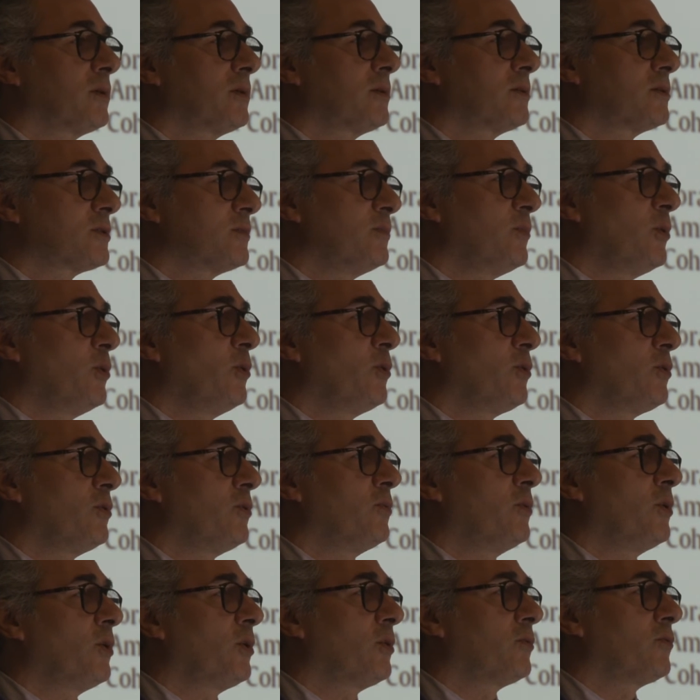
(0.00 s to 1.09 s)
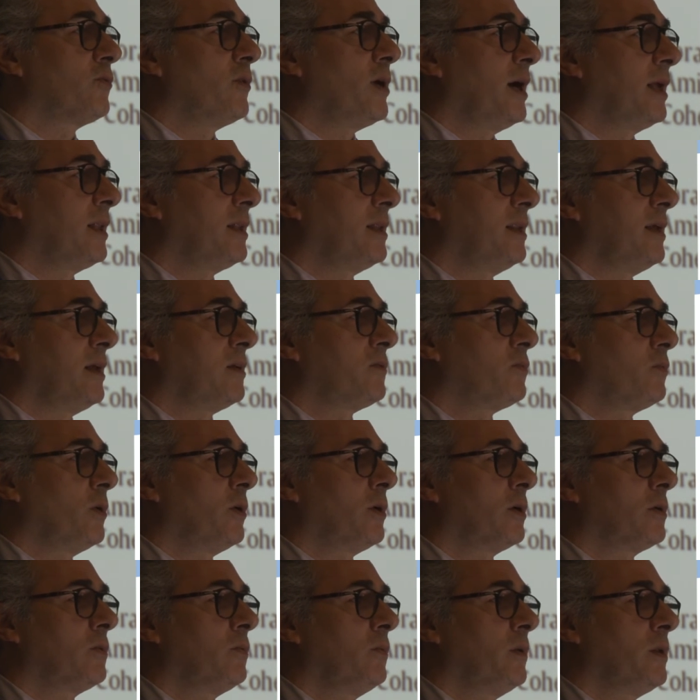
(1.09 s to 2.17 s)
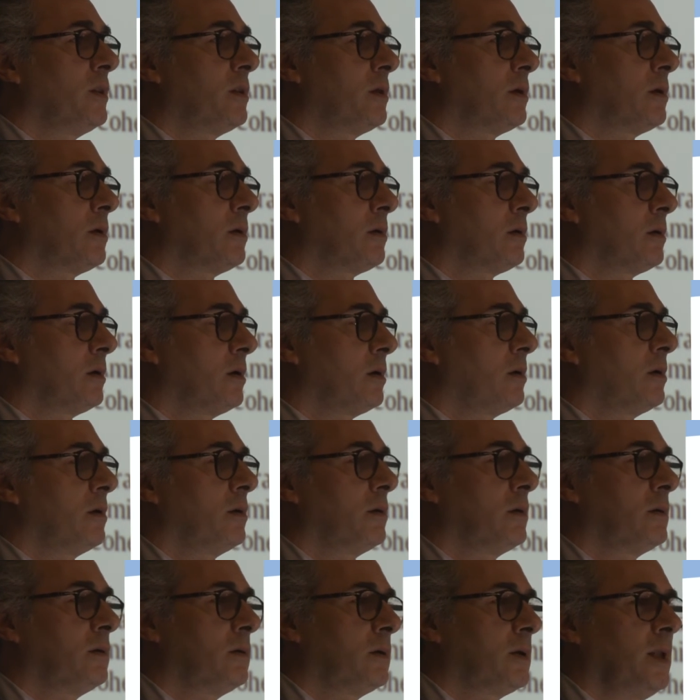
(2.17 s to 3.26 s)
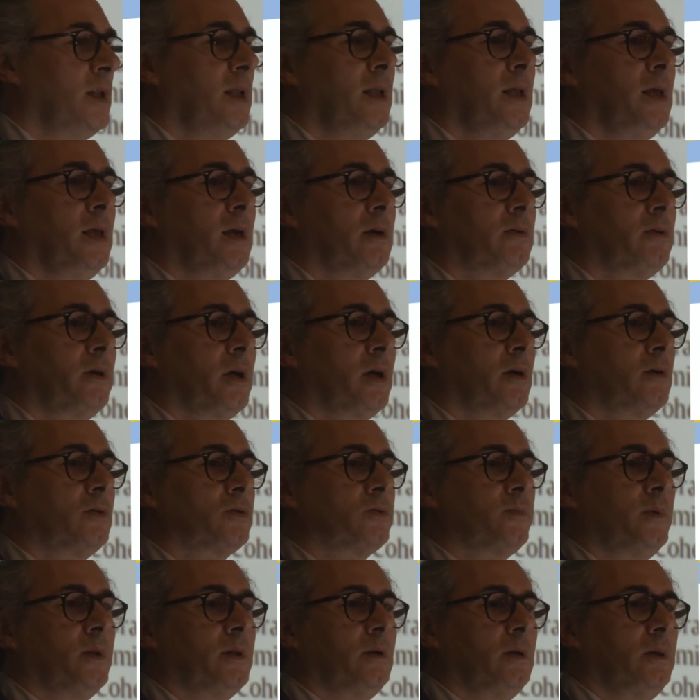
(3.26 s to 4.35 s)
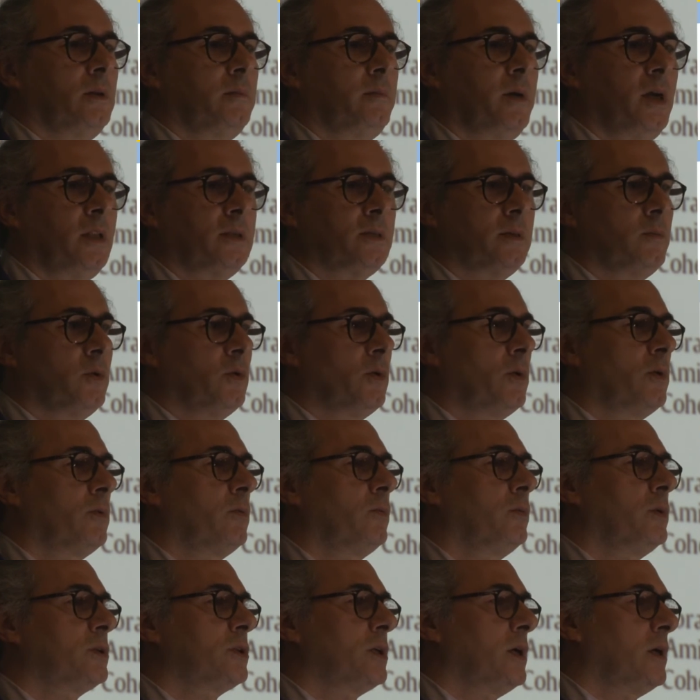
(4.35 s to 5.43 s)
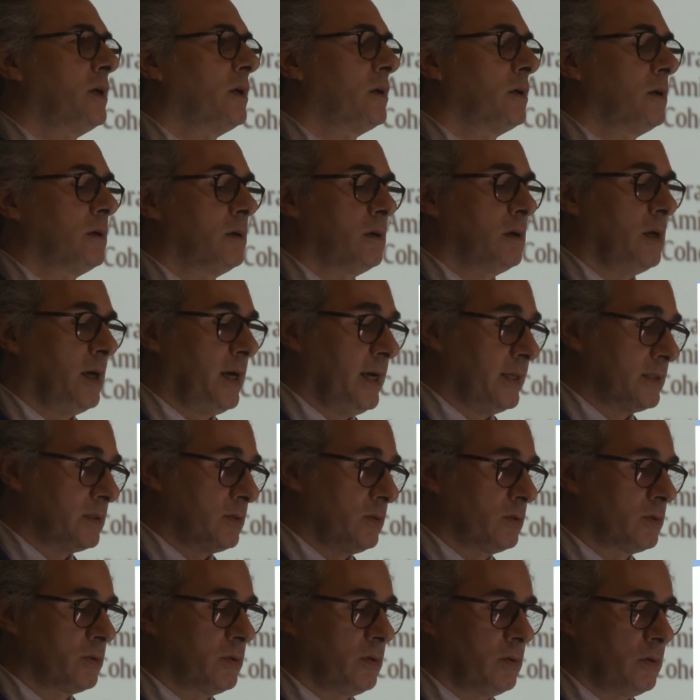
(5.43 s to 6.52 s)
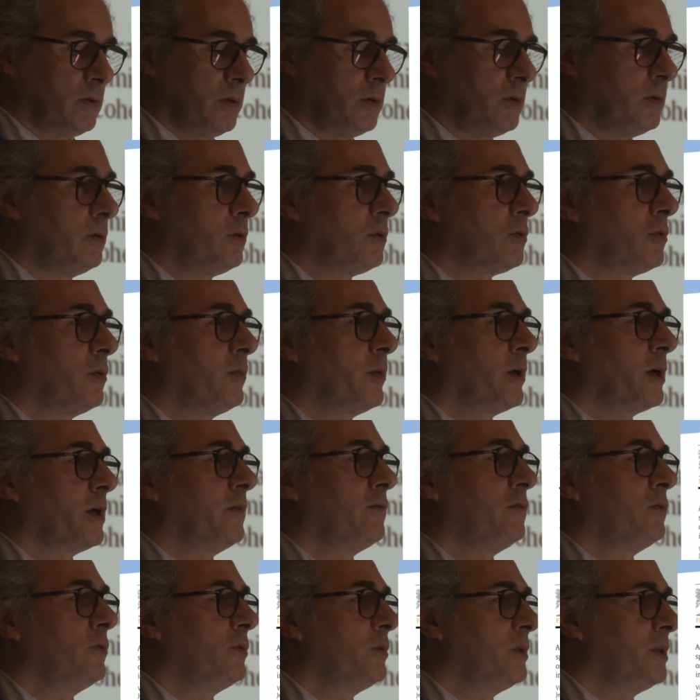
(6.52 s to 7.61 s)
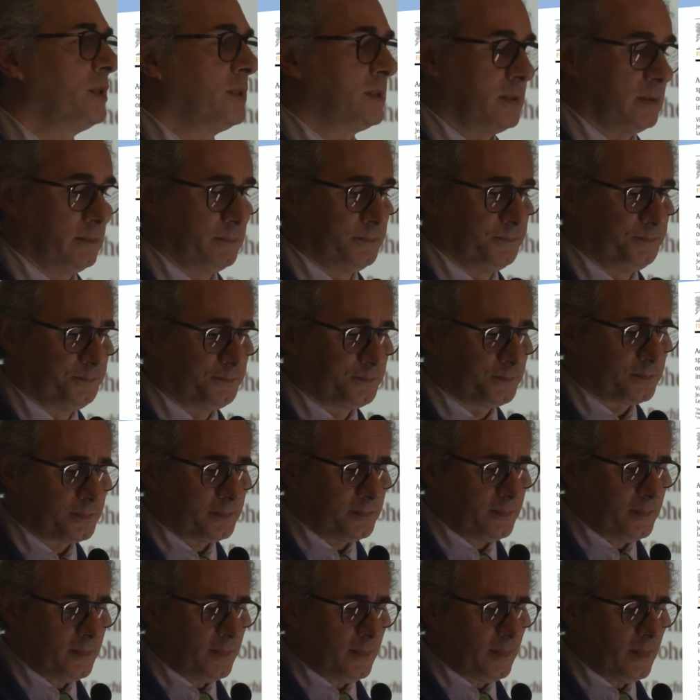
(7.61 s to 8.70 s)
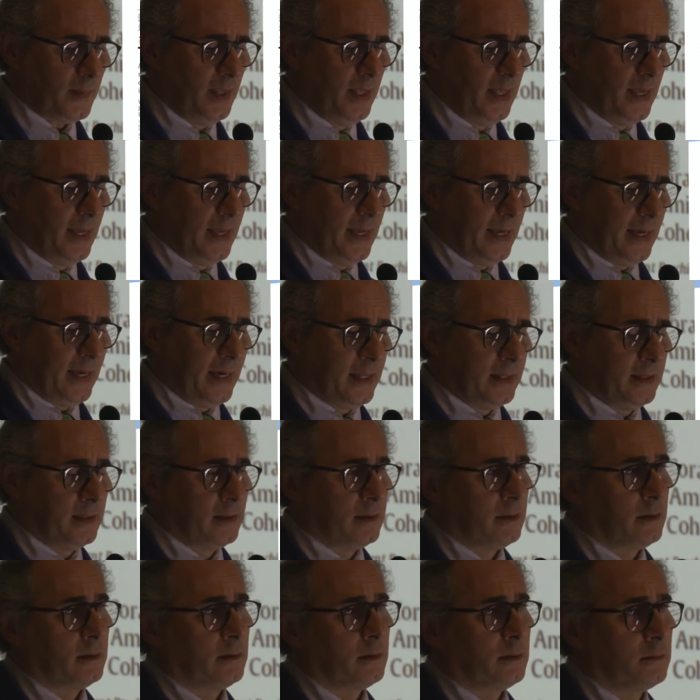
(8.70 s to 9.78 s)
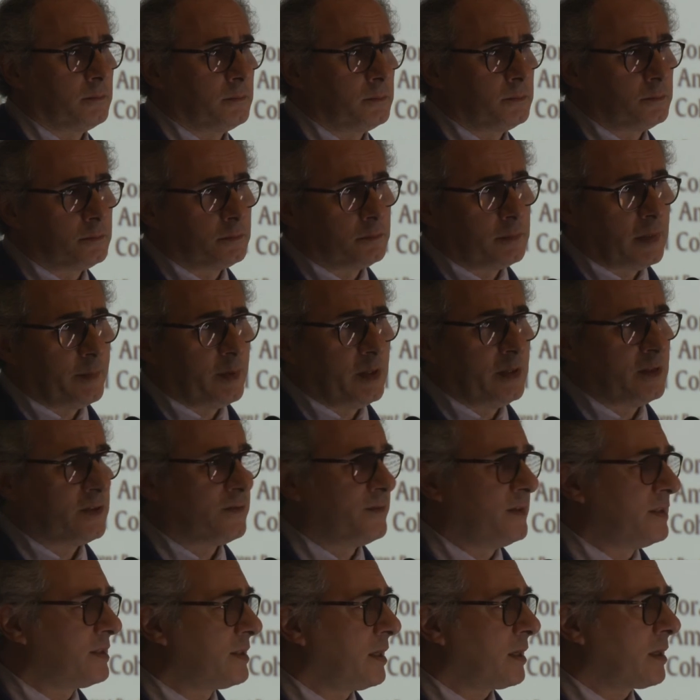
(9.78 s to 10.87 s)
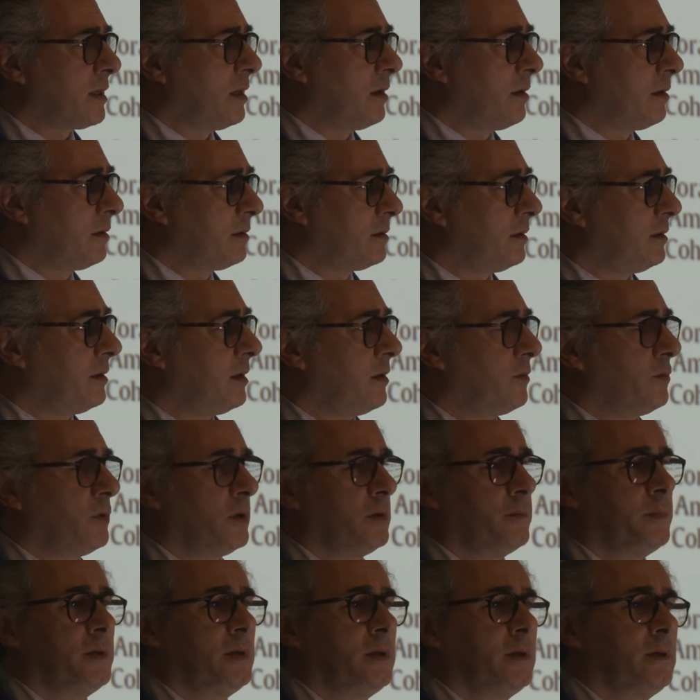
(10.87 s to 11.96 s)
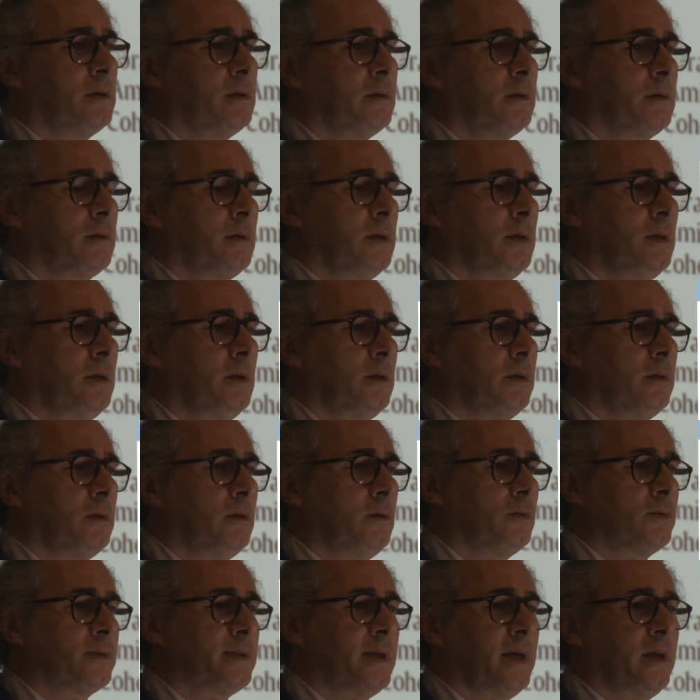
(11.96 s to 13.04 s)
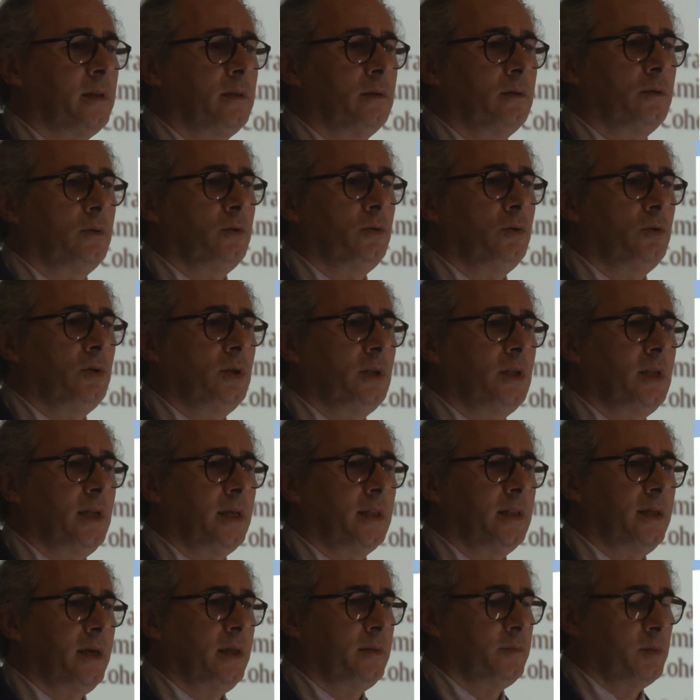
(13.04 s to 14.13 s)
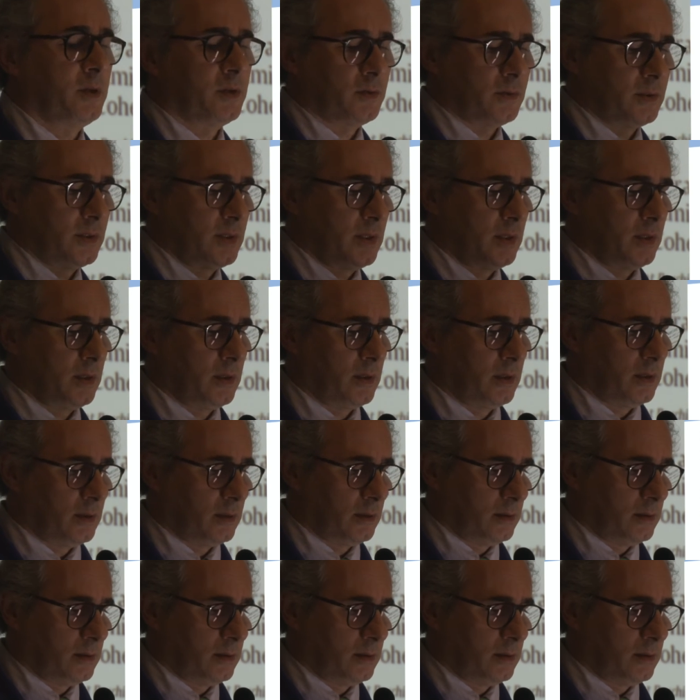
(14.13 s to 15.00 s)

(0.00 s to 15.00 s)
small worldwide network with the Kennedy Krieger Hospital in Baltimore, which has also a neurobehavioral unit. And maybe in Switzerland, there will be in Lausanne a unit like that, because they